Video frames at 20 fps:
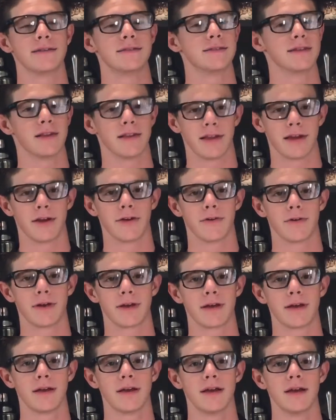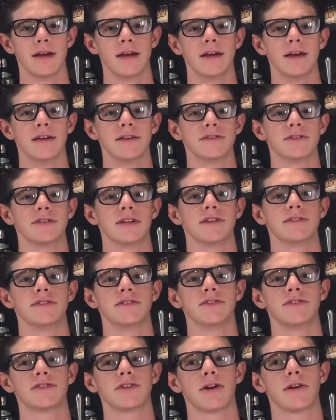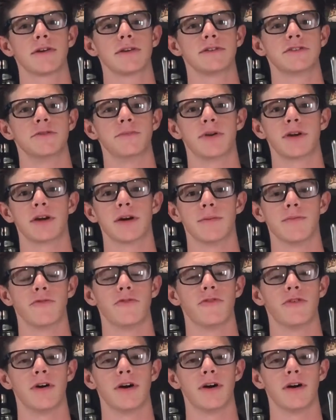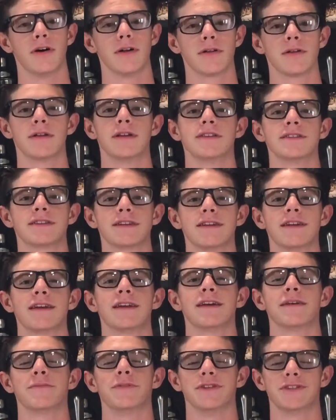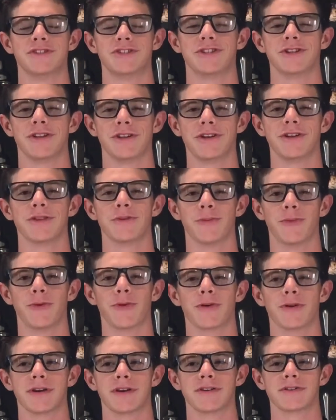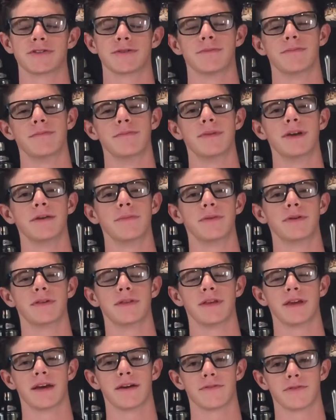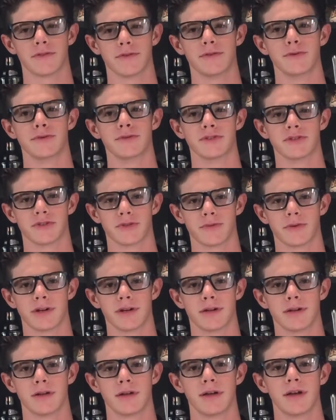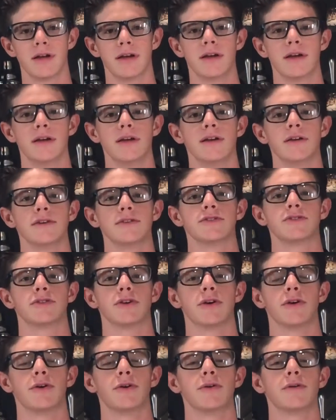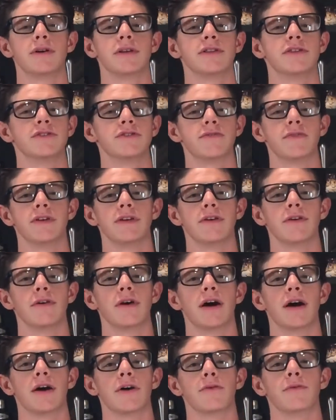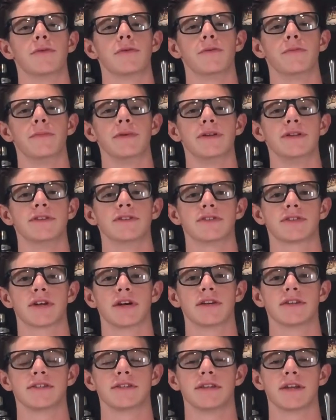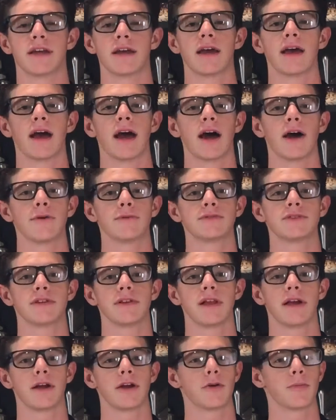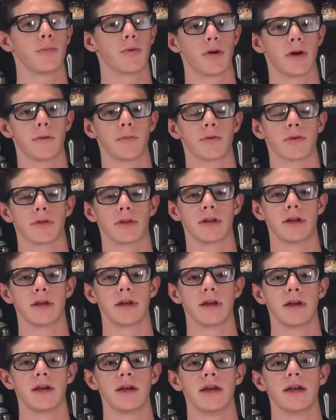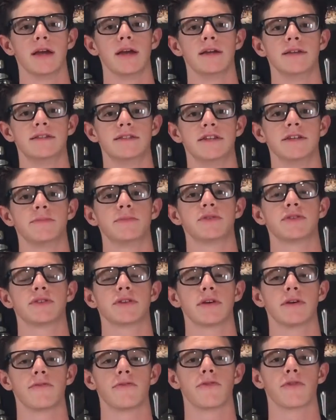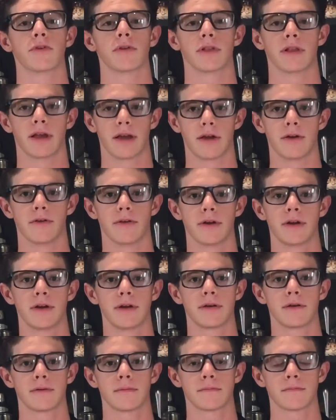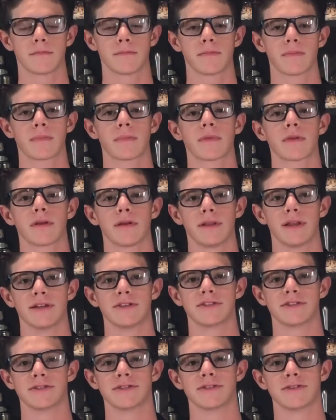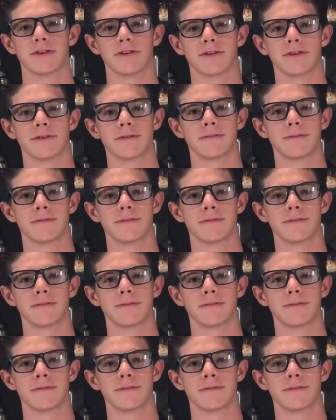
to layering. Since it's starting to become fall, it's going to get a bit chilly in the mornings, maybe in the afternoons as well. So in this video I will be discussing how to layer properly and tips for layering. Let's get started.